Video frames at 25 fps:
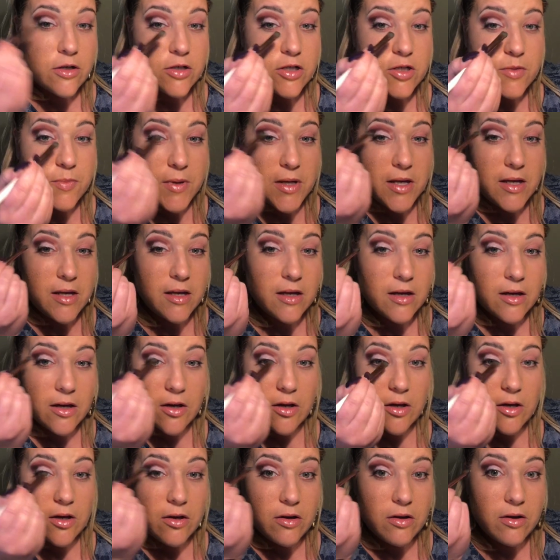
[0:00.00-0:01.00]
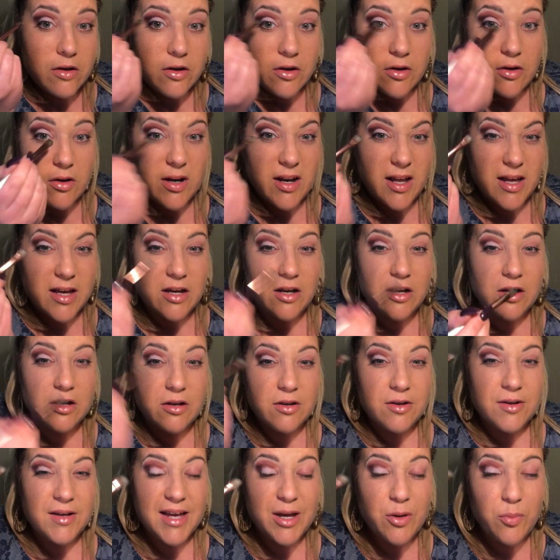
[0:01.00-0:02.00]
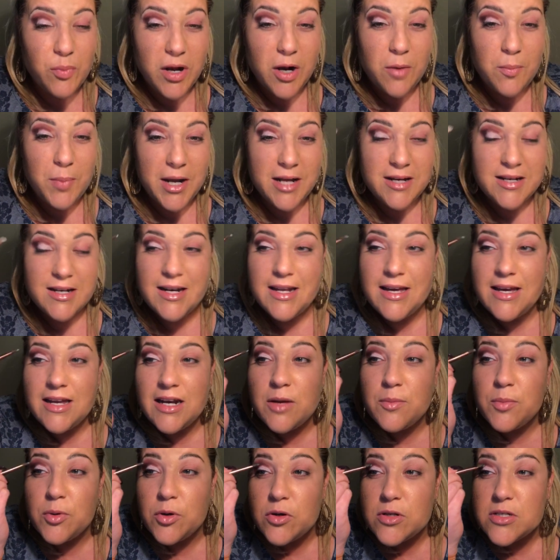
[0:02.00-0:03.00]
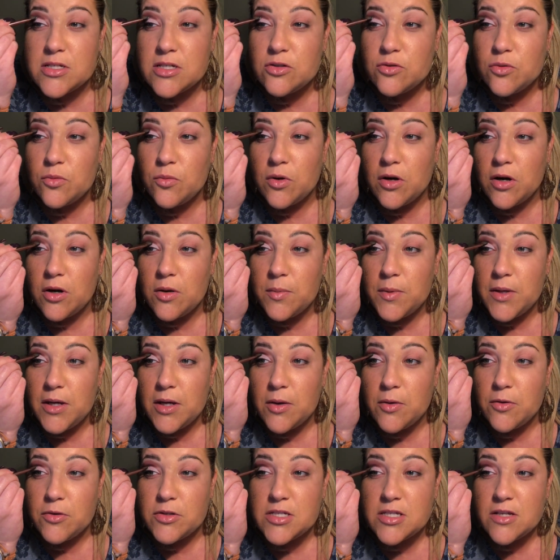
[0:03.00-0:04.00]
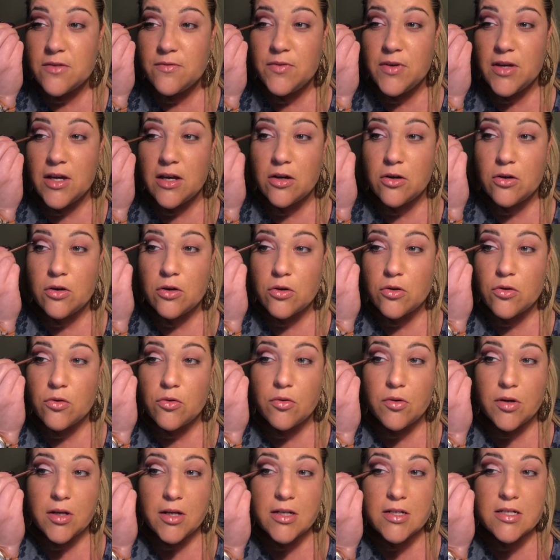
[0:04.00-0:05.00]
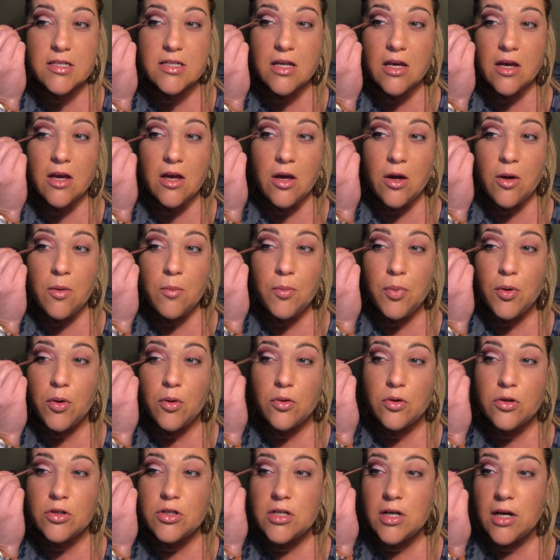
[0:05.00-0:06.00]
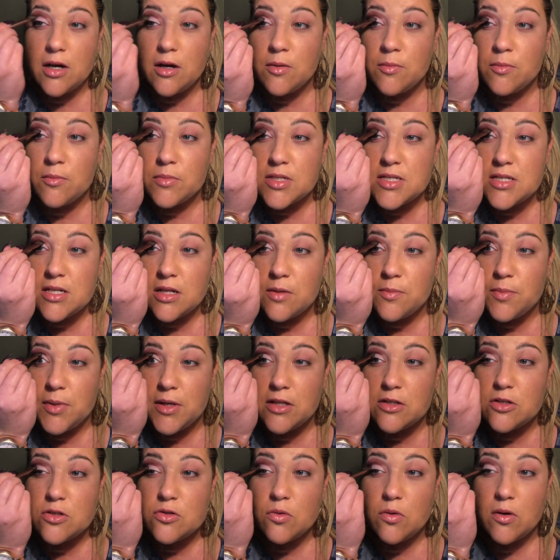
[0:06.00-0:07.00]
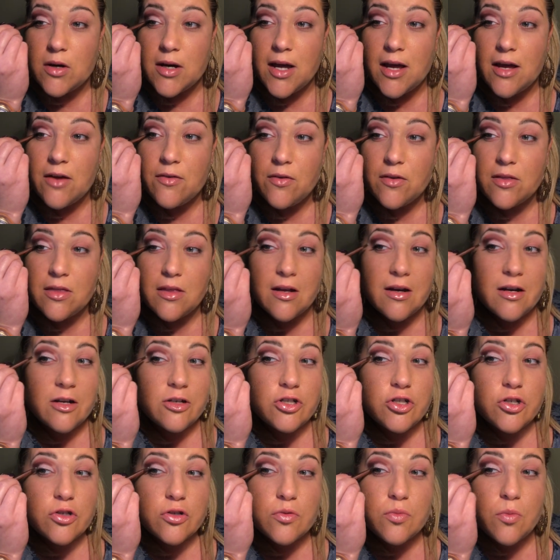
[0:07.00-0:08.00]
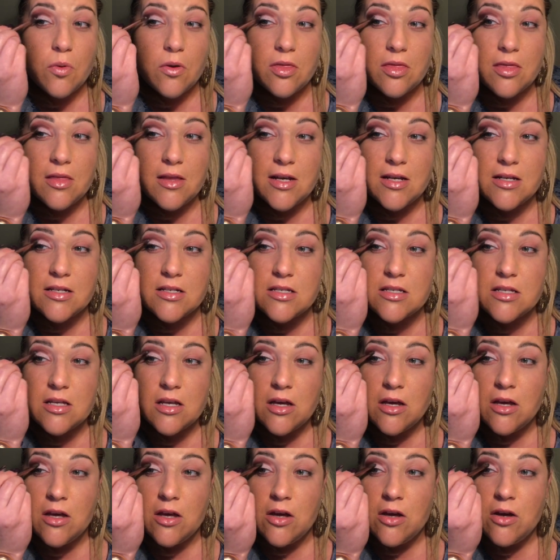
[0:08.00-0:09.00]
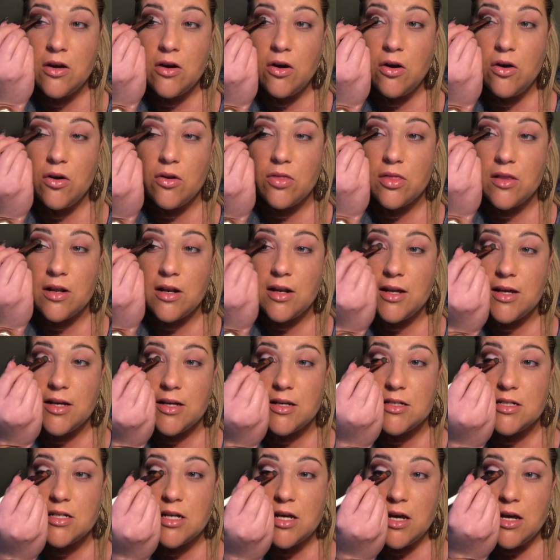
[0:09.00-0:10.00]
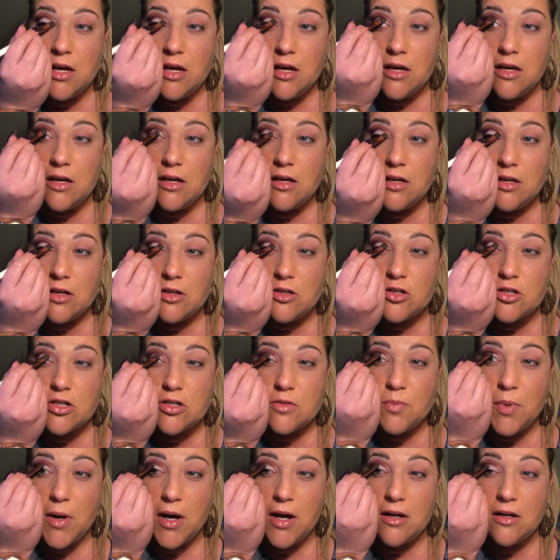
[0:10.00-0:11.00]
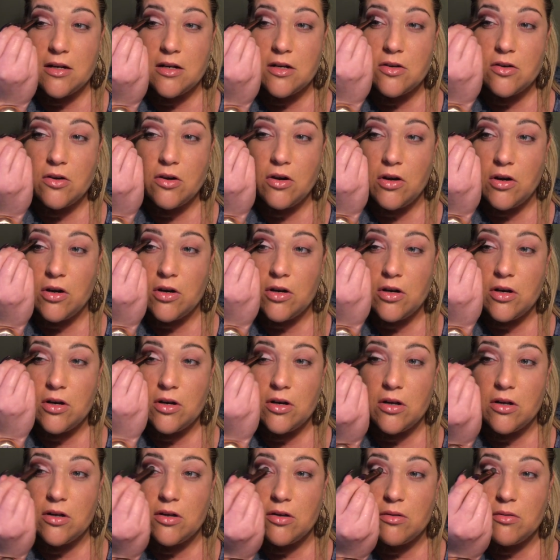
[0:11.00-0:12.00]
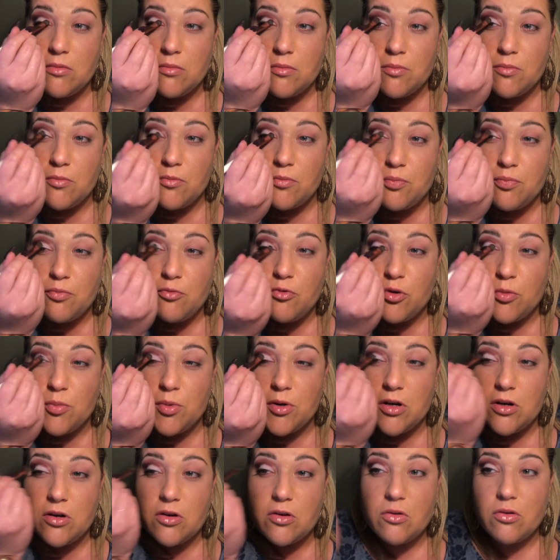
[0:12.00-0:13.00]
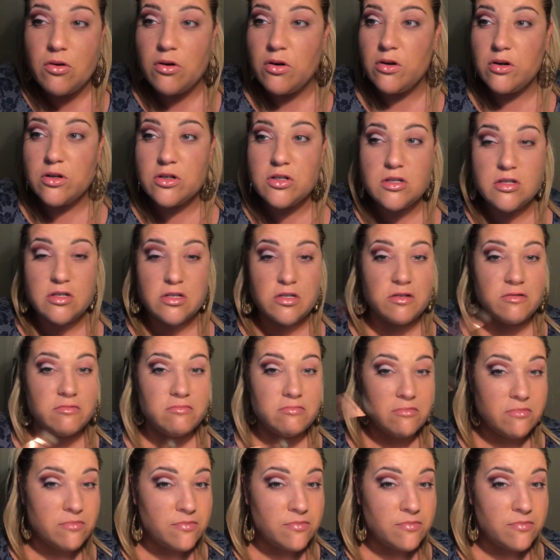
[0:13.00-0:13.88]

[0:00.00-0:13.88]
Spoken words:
to be like, it will blend later because I don't want it to be a severe cut crease, but I'm still being sort of careful that I just want this on the lid. You just patting it on, rubbing it across.